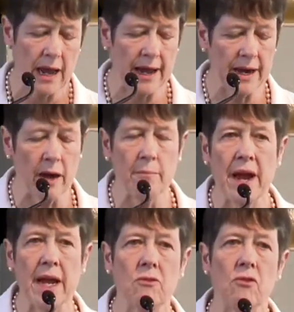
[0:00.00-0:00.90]
And our
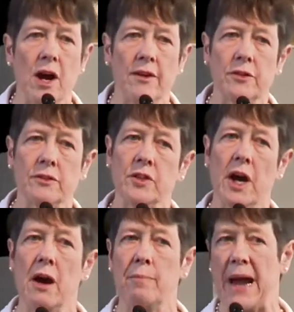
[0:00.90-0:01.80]
main rivals
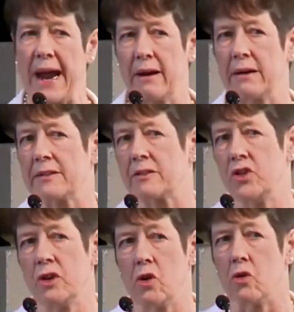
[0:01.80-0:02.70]
are Paris,
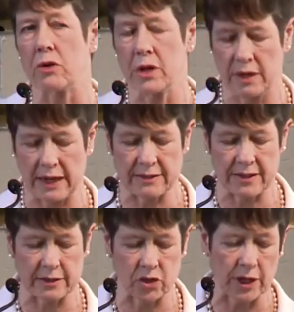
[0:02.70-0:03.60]
New York,
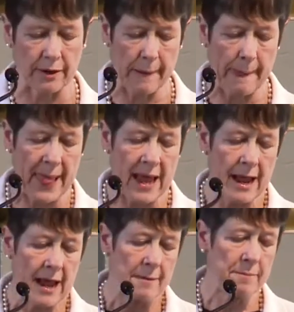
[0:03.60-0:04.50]
etc.
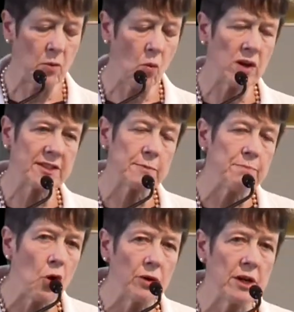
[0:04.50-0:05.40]
But what's
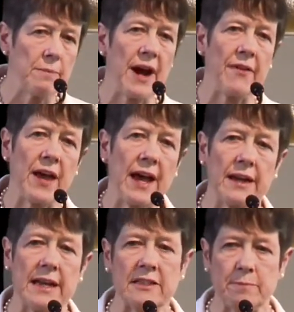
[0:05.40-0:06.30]
important about that
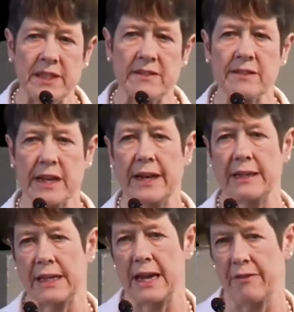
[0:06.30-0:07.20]
is business getting
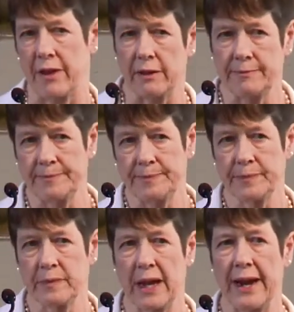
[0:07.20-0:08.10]
together
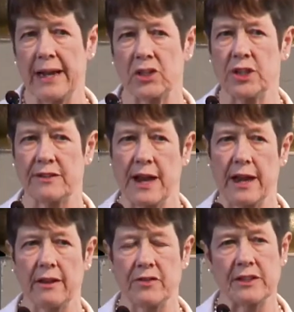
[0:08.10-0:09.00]
and actually
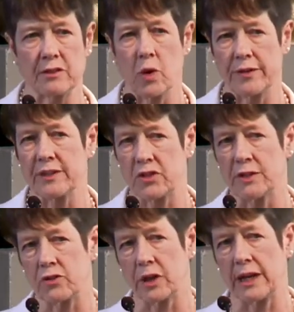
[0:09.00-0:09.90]
saying, this is what this
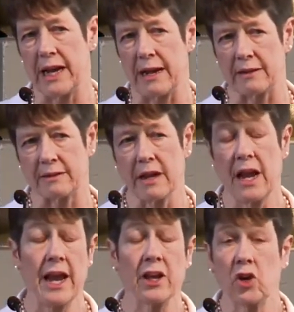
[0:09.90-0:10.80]
district needs. It